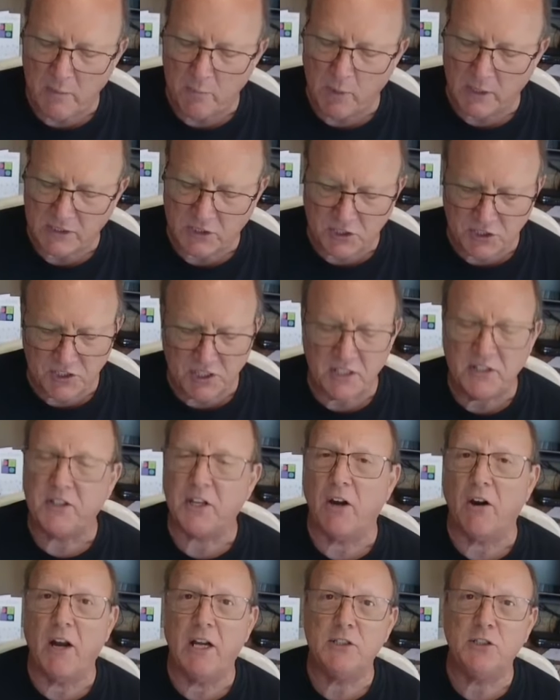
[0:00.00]
much sit
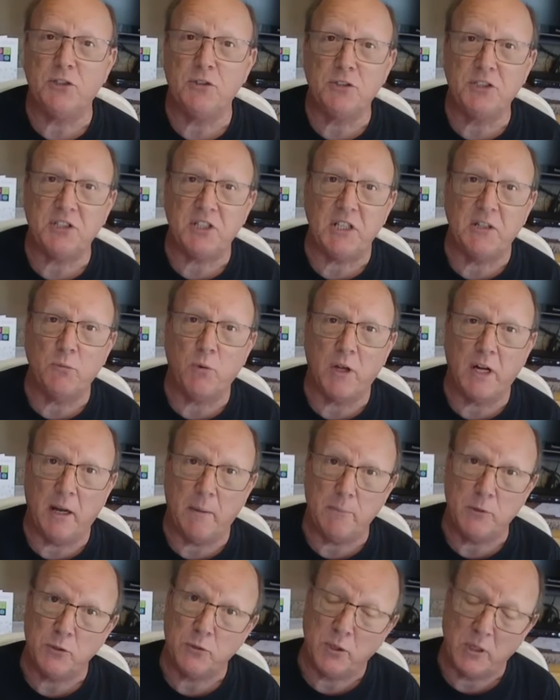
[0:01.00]
there as you see what
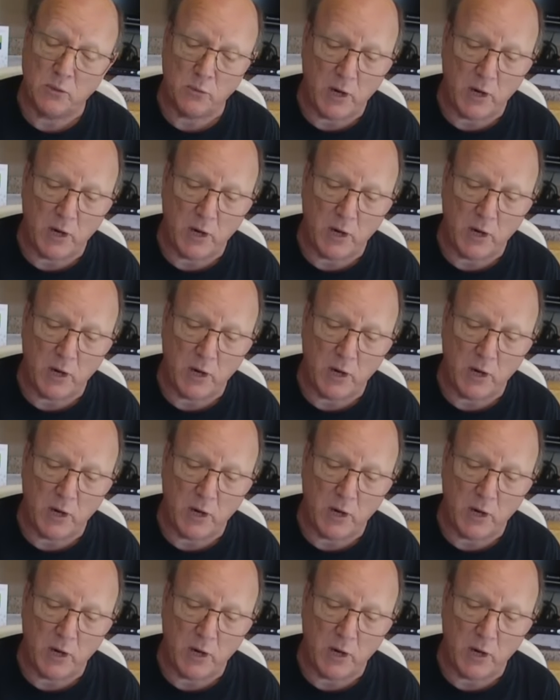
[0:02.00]
I'm doing